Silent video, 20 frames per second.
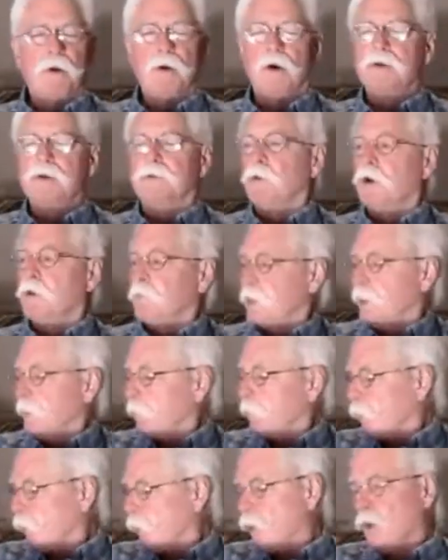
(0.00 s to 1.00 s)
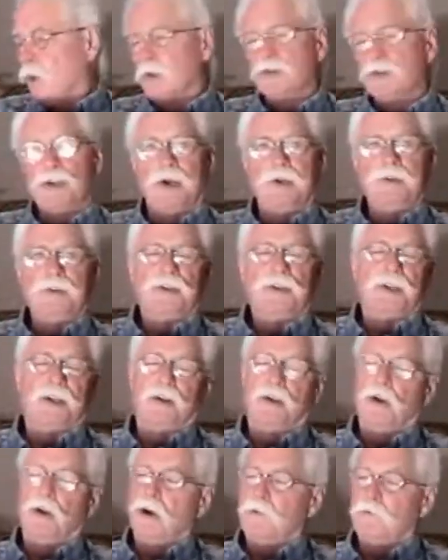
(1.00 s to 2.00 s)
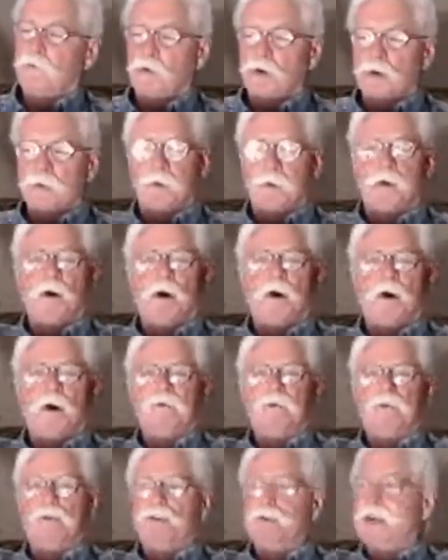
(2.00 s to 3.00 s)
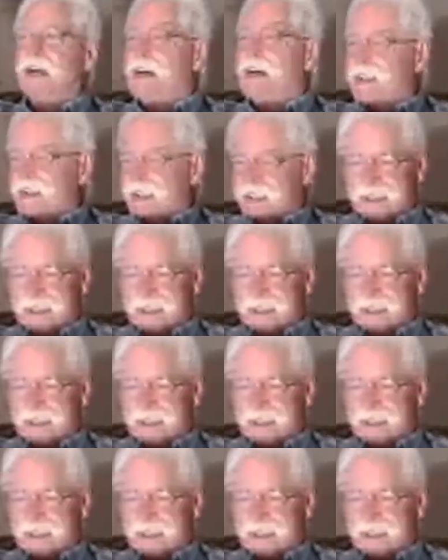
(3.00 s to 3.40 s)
because remember, all judges and law enforcement officers